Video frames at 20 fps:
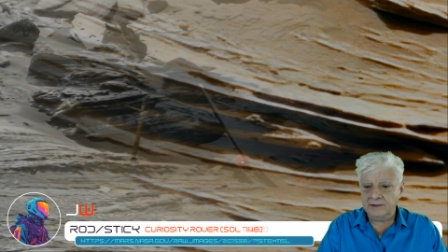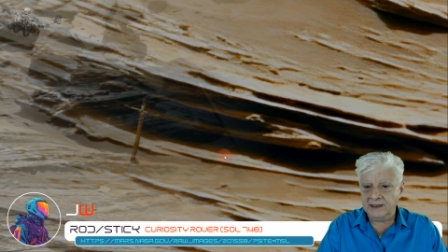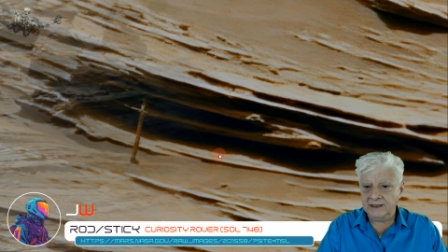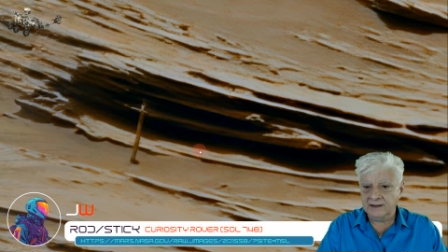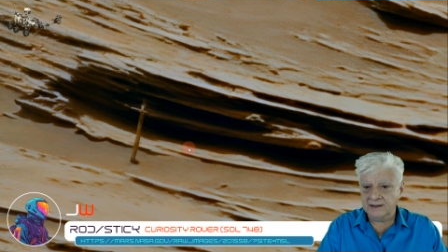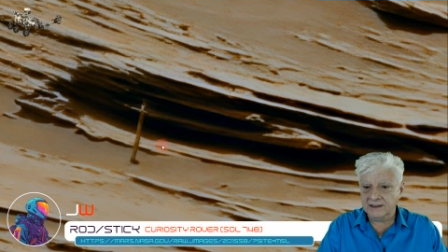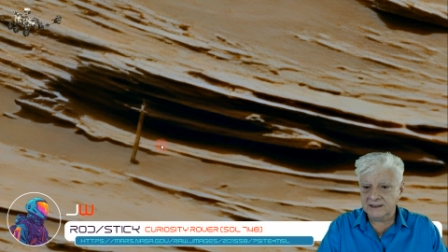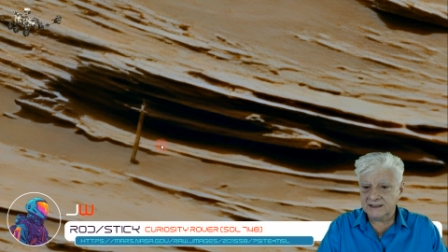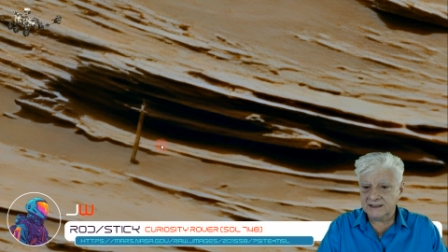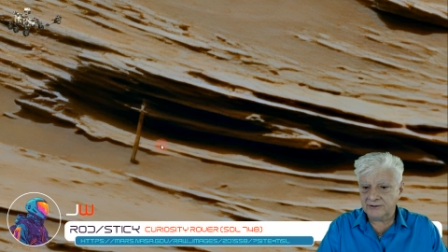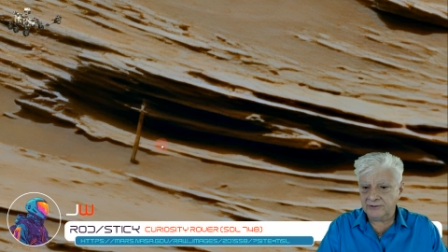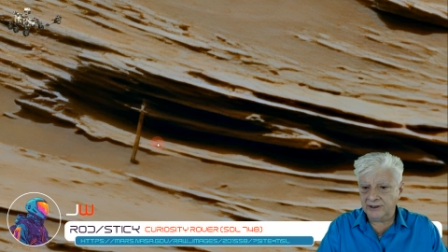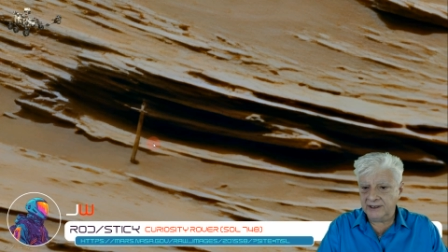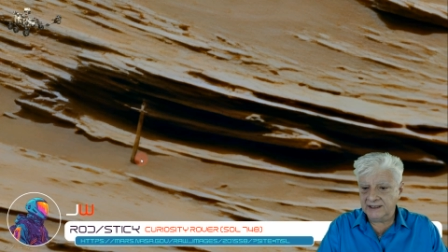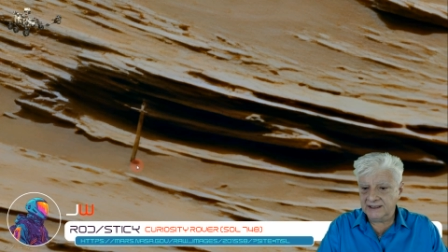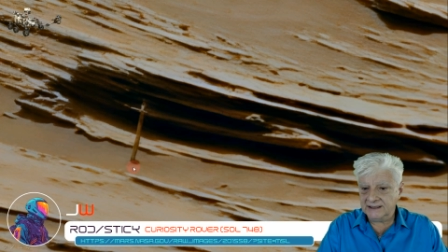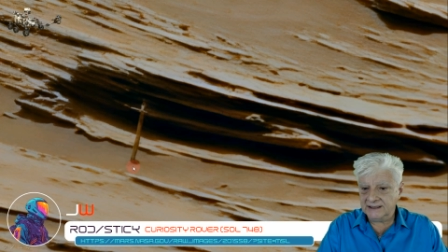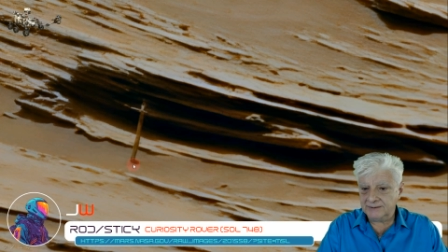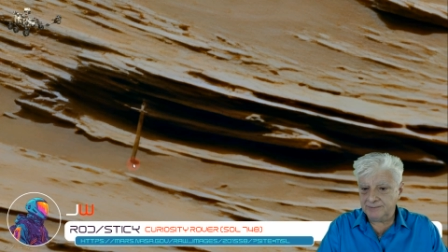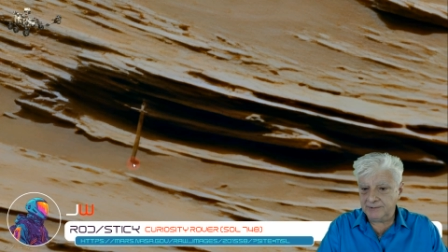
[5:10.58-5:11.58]
Then this
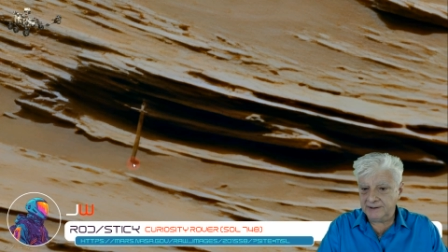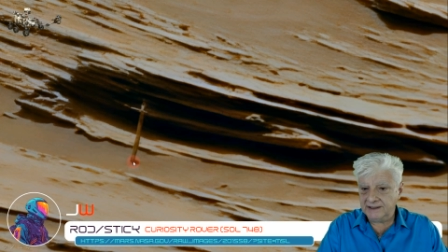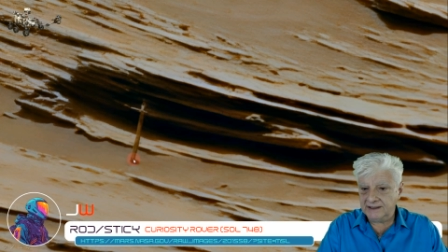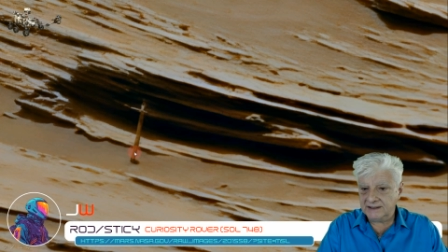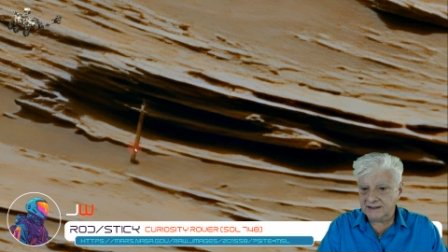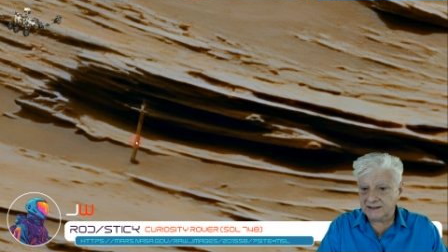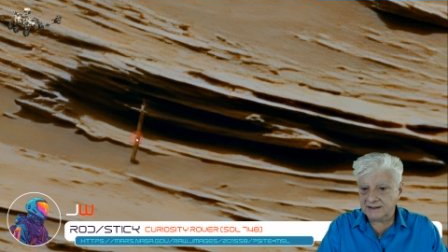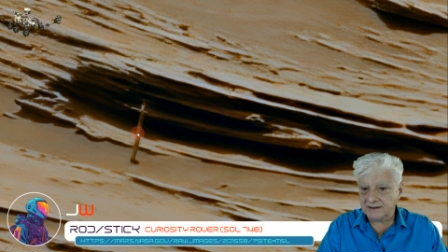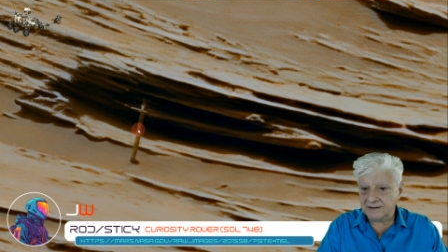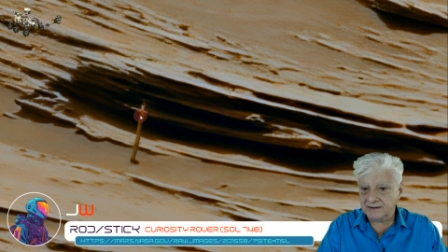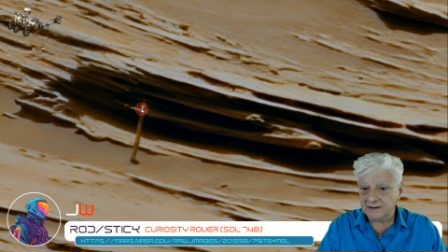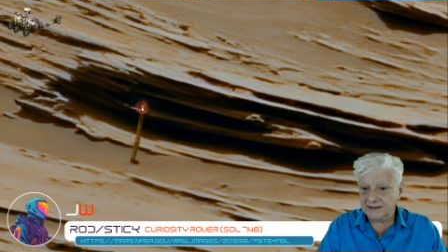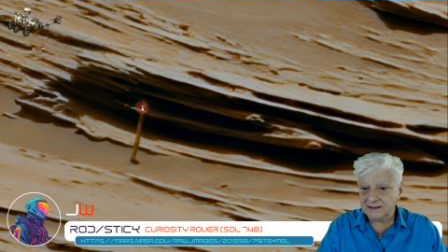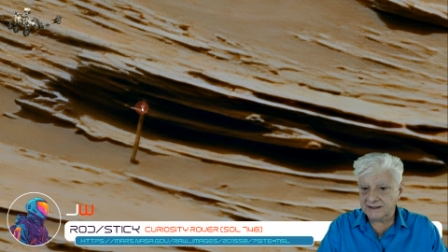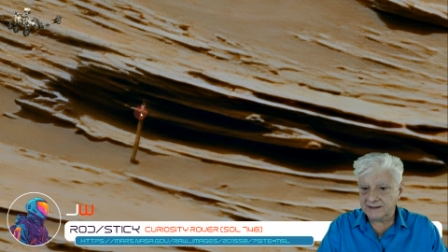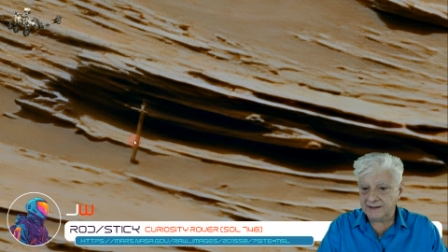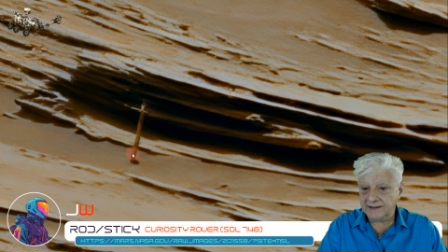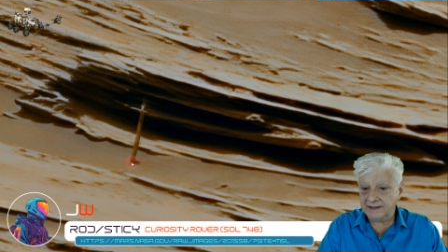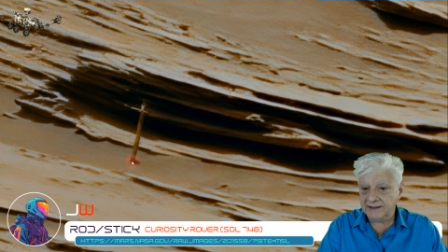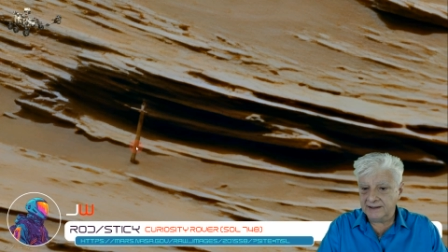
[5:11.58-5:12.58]
strange piece
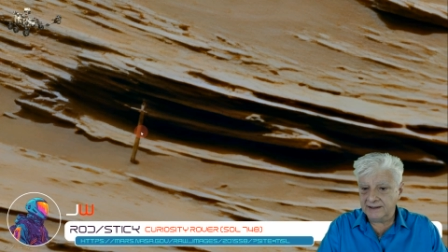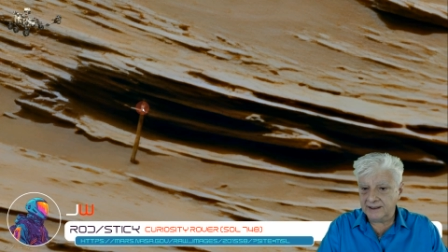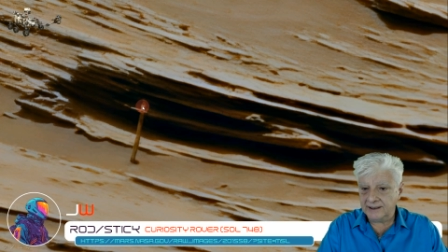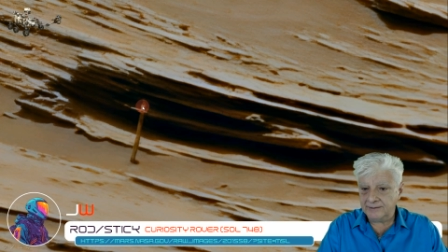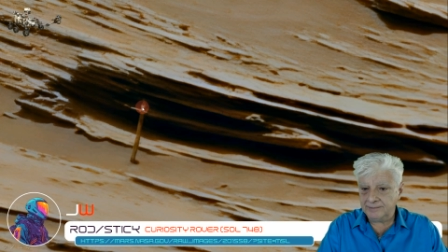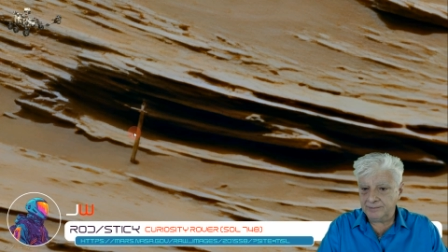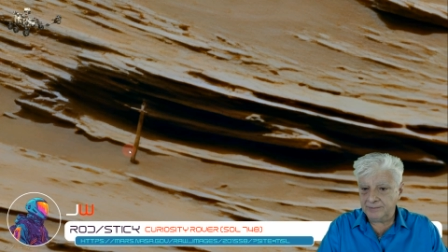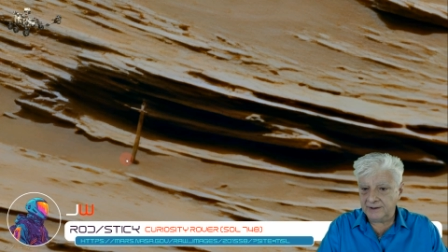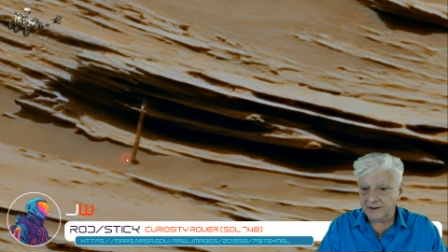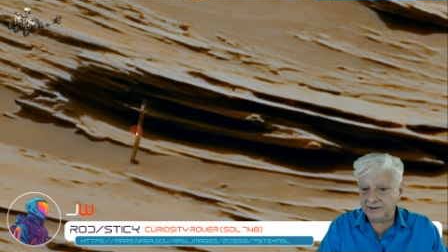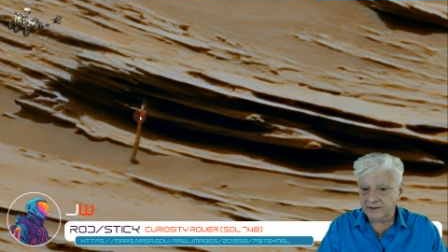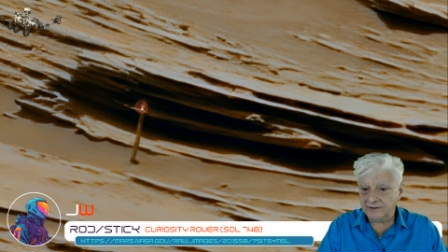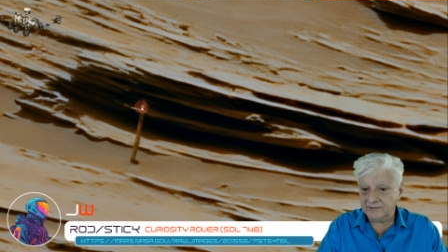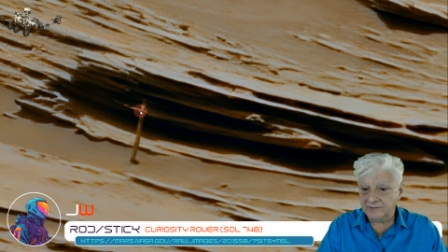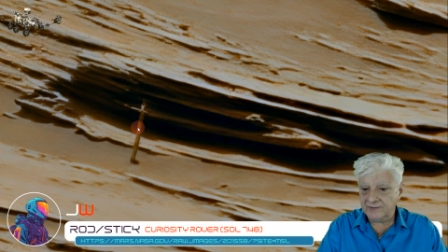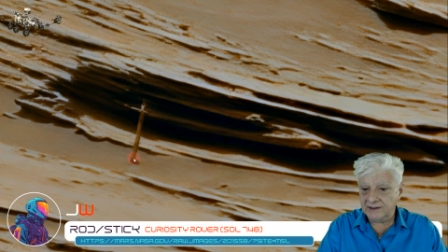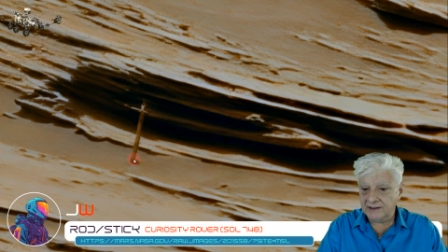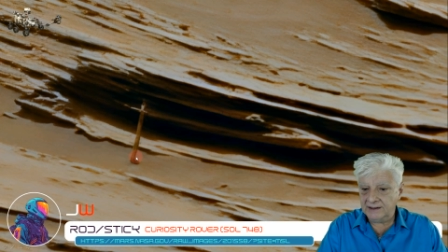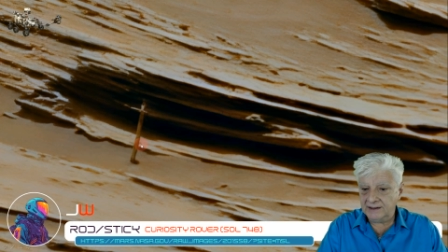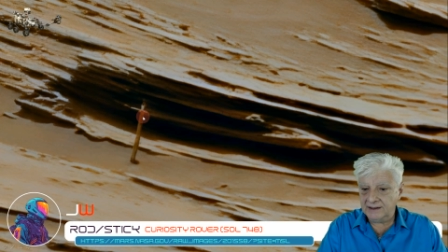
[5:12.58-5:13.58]
sticking up out
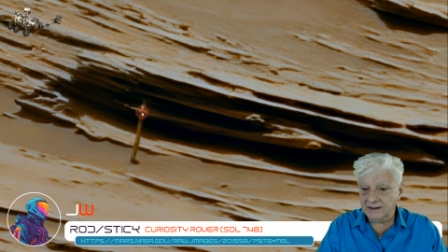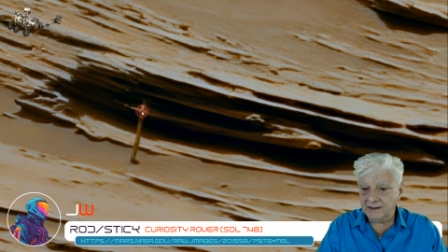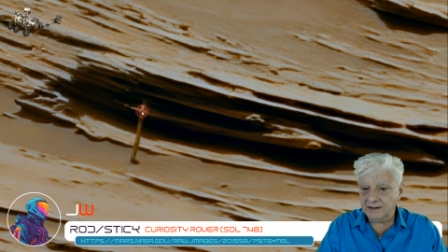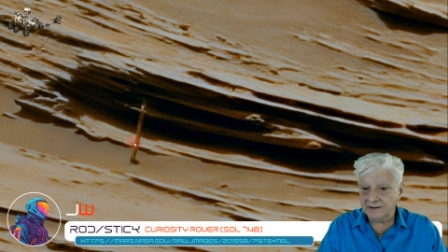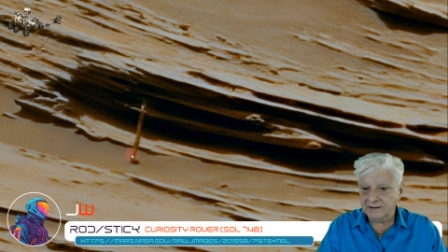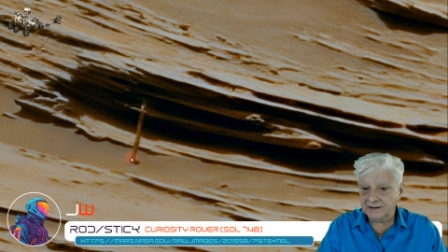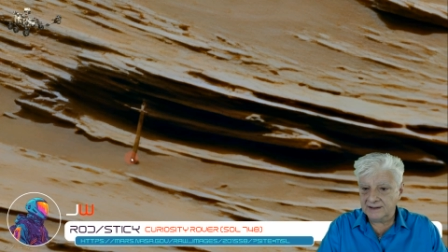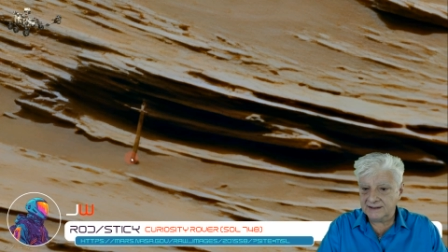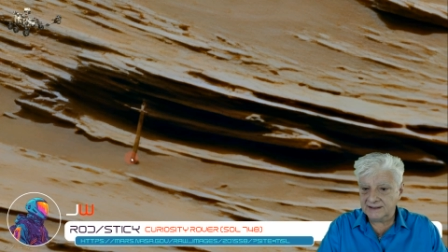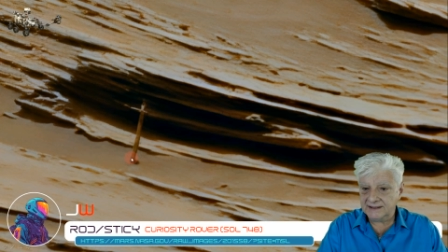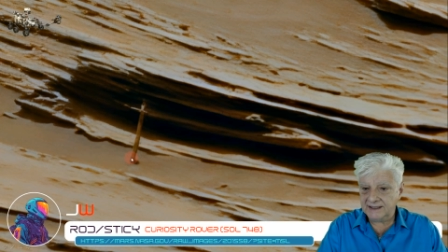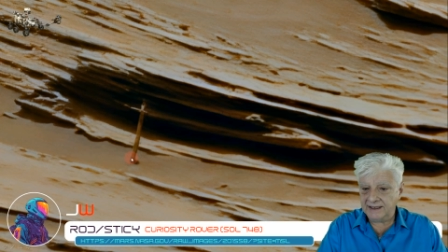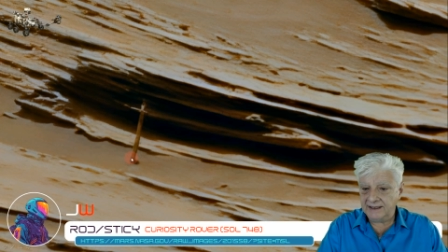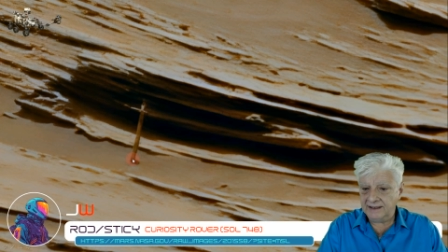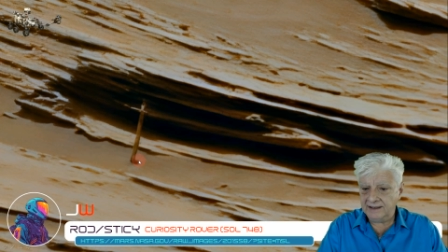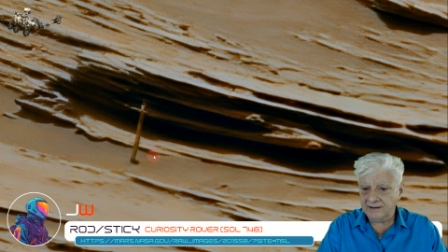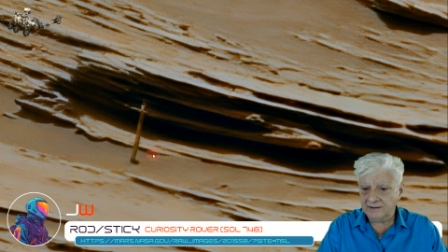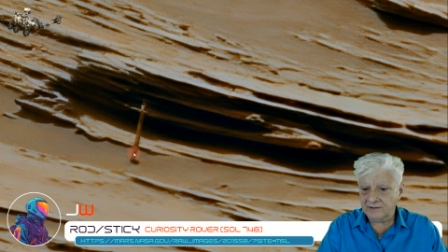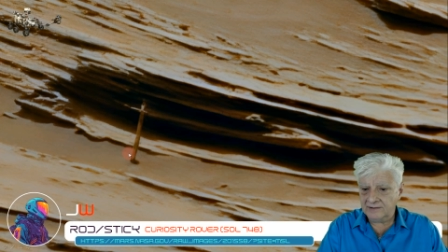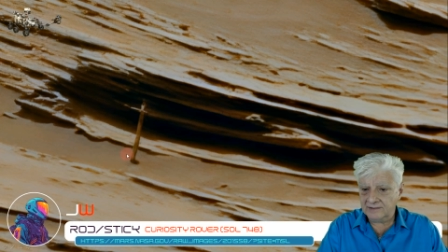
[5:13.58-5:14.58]
of the
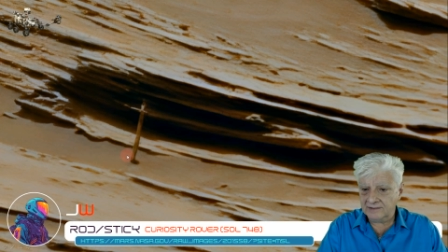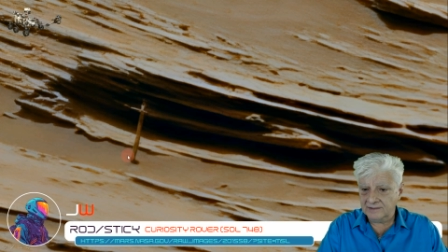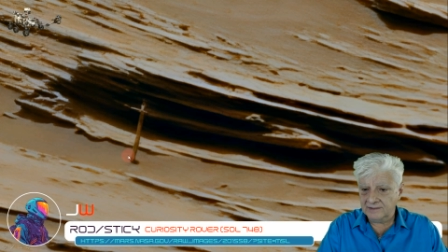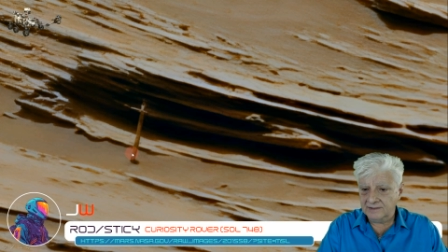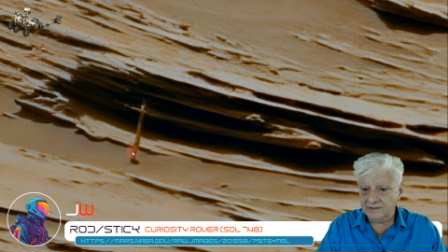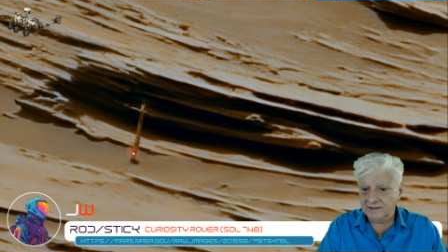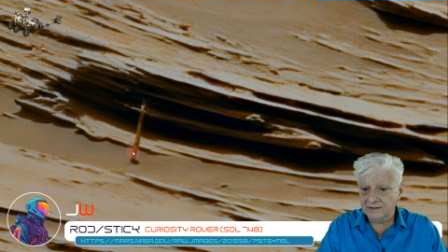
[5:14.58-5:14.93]
sand,